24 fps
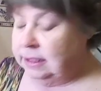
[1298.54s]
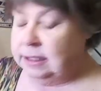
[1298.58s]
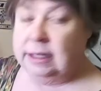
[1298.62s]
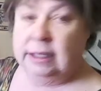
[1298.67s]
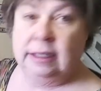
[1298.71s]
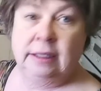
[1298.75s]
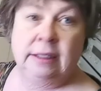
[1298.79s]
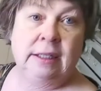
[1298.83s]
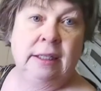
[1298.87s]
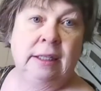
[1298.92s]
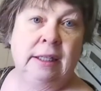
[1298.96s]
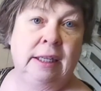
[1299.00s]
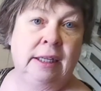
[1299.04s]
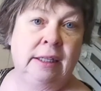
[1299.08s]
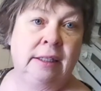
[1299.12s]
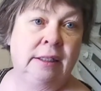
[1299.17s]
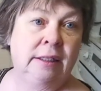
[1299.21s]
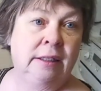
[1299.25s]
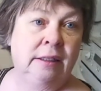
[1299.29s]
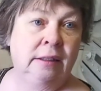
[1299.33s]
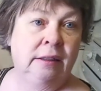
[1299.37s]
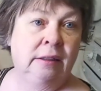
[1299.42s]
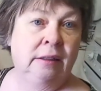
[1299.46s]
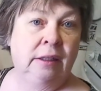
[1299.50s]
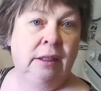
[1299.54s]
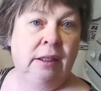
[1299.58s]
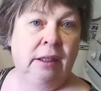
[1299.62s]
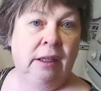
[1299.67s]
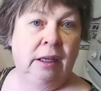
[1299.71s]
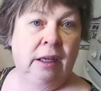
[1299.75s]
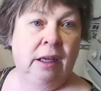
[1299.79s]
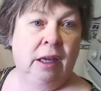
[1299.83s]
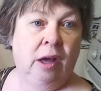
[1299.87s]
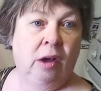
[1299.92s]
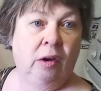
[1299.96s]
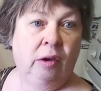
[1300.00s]
stick to this.
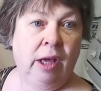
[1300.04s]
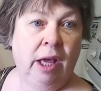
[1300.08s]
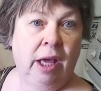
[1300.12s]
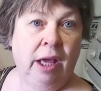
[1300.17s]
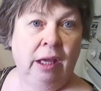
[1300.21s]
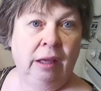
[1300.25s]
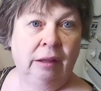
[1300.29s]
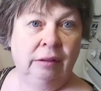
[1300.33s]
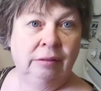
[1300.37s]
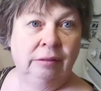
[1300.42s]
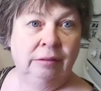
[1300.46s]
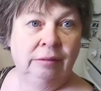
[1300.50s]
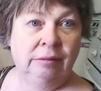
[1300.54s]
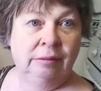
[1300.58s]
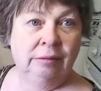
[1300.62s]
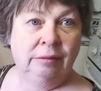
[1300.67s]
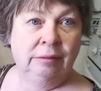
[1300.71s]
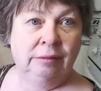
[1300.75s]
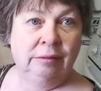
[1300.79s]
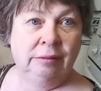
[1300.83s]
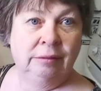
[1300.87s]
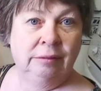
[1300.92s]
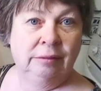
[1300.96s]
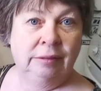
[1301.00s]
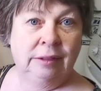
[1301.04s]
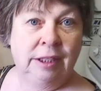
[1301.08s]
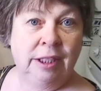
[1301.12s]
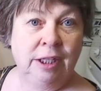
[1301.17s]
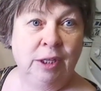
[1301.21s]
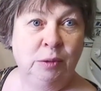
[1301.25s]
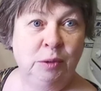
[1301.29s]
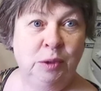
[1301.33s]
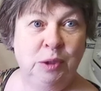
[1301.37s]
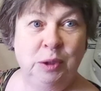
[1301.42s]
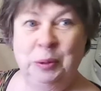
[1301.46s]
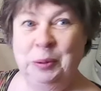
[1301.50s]
Okay,
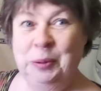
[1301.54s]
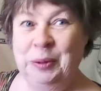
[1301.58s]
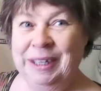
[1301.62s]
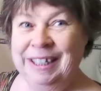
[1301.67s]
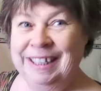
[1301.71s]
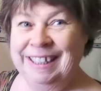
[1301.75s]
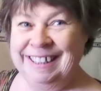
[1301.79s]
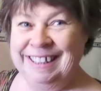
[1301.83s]
see you soon.